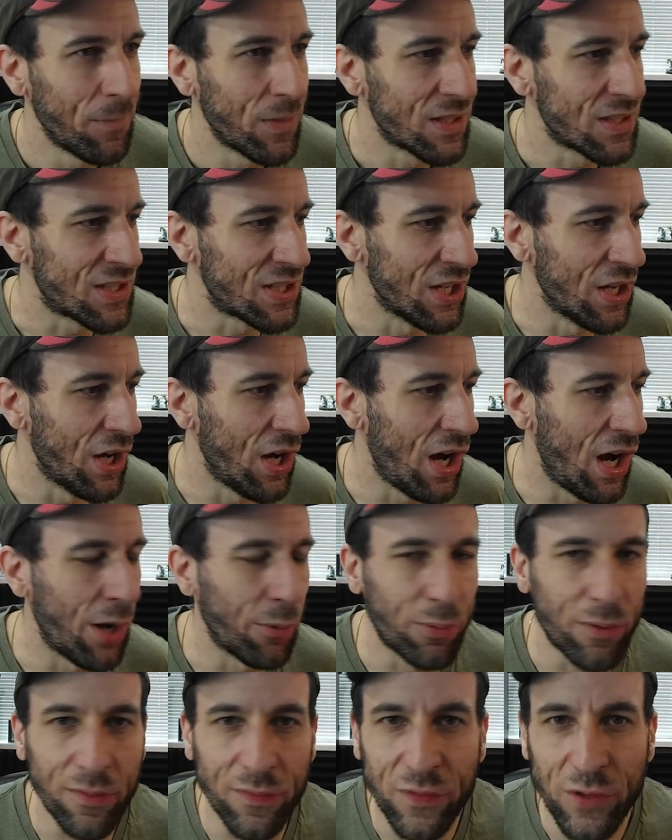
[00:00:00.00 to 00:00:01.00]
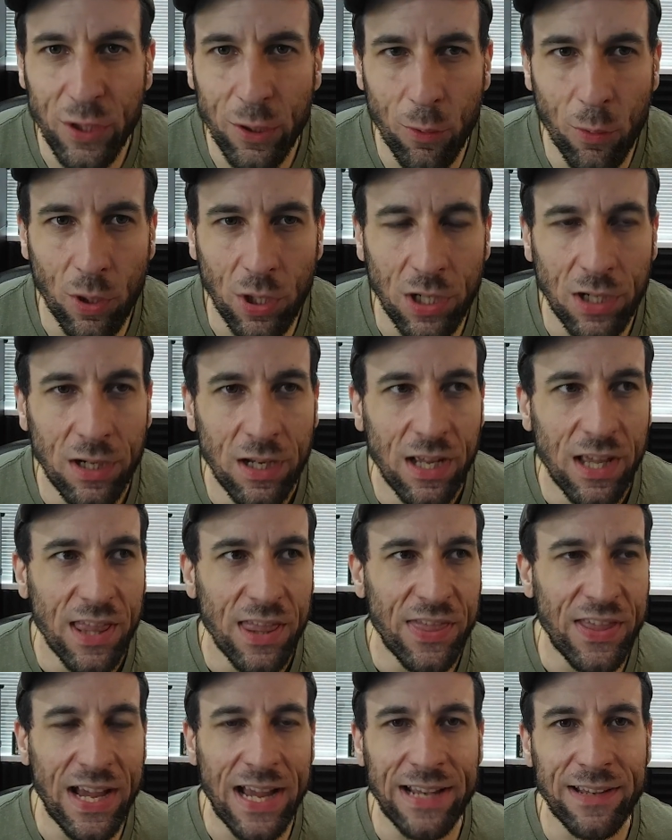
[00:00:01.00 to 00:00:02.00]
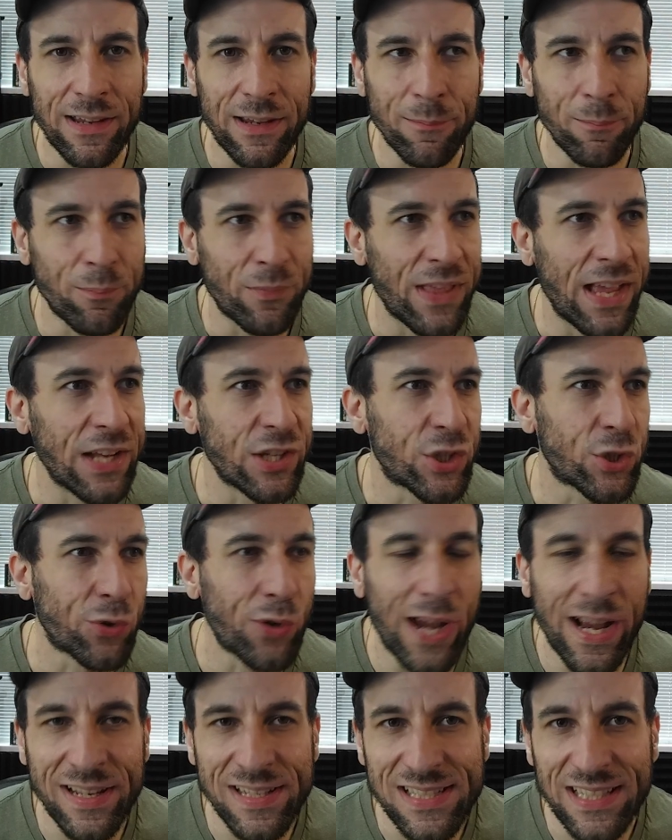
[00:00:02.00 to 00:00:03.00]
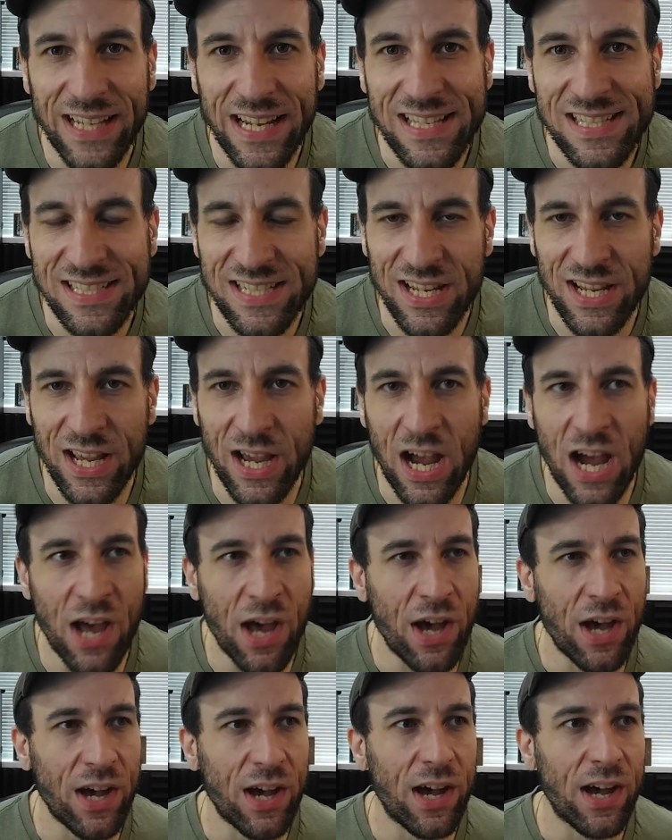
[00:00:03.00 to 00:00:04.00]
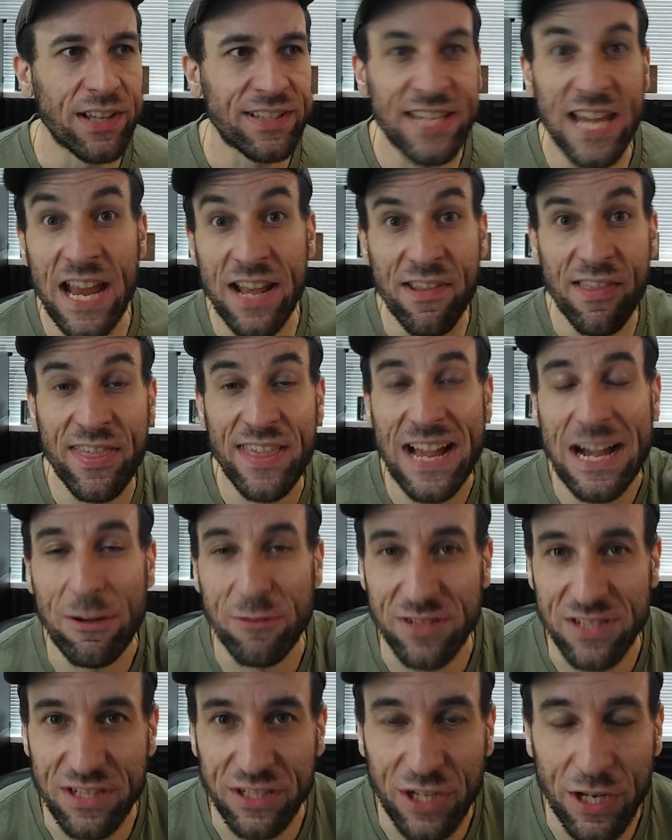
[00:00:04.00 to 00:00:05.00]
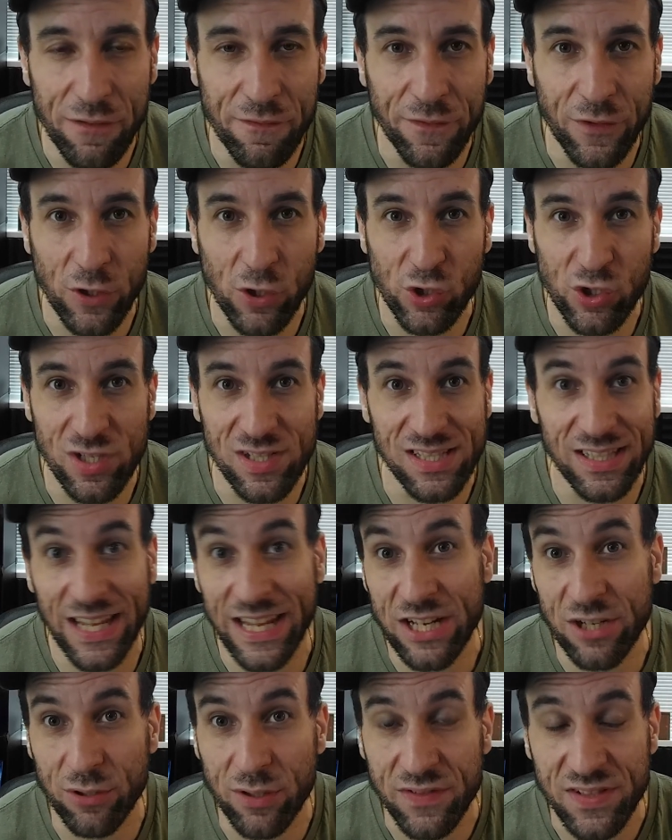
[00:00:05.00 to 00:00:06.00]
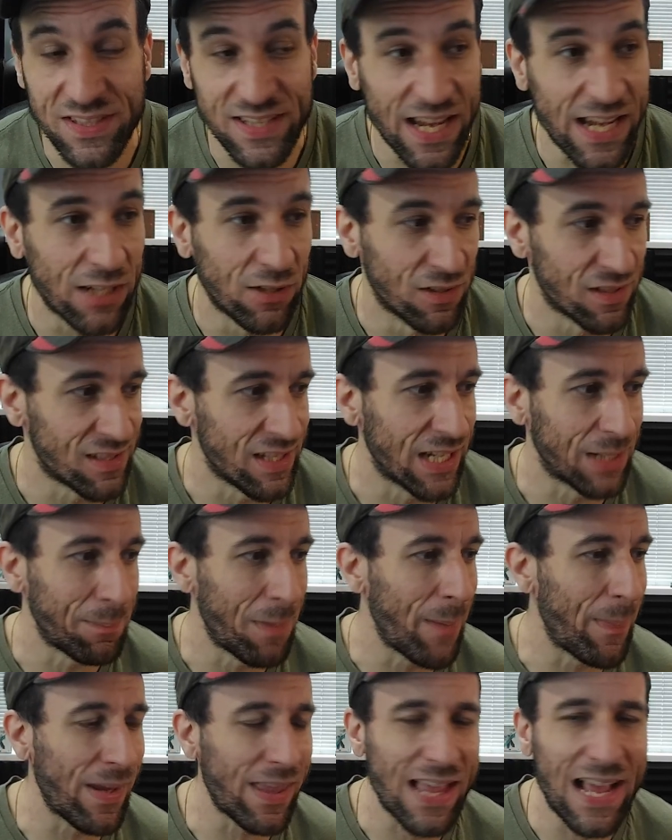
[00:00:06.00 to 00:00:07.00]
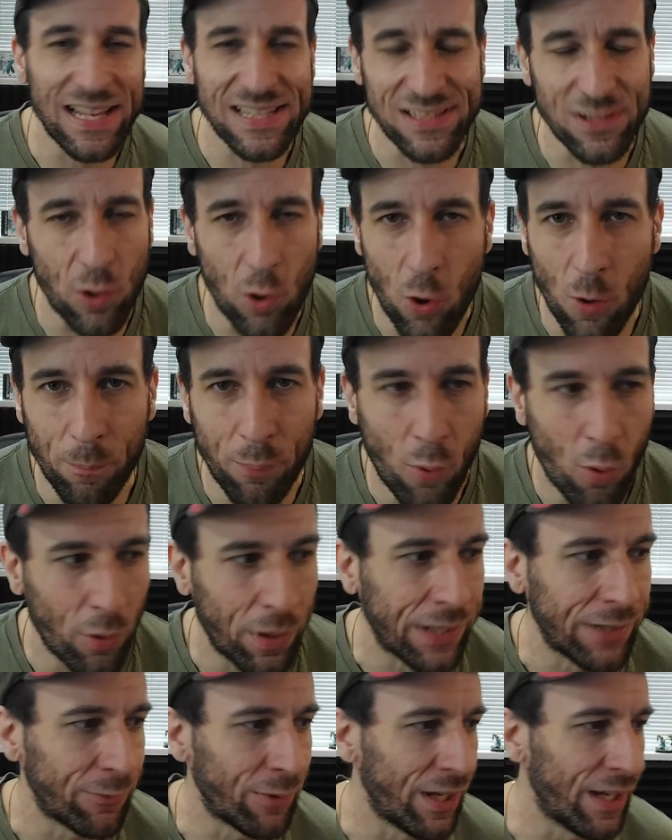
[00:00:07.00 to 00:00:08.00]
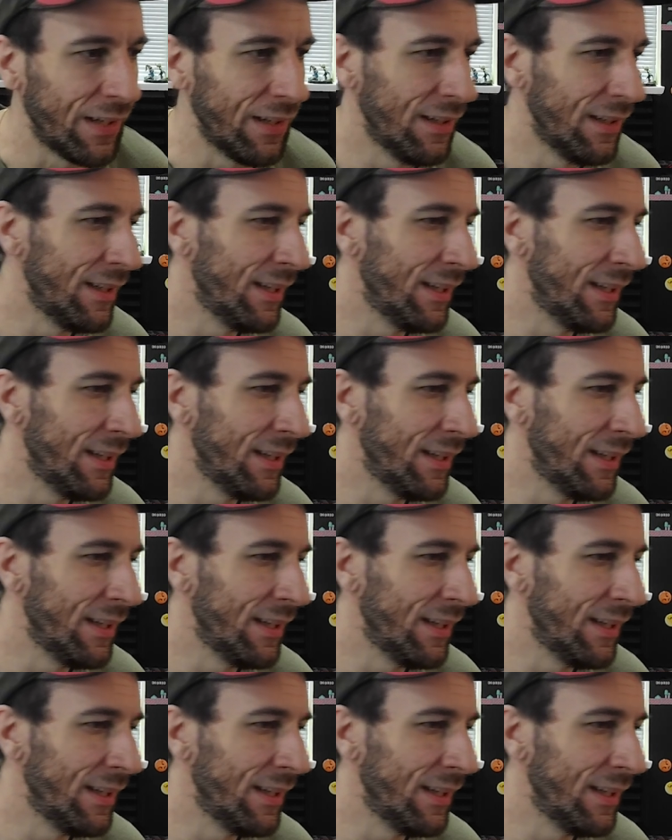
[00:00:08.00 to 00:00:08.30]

to a reviewer, that that translates to uh 10,000 conversions later of sales. Like maybe that's the whole point, right?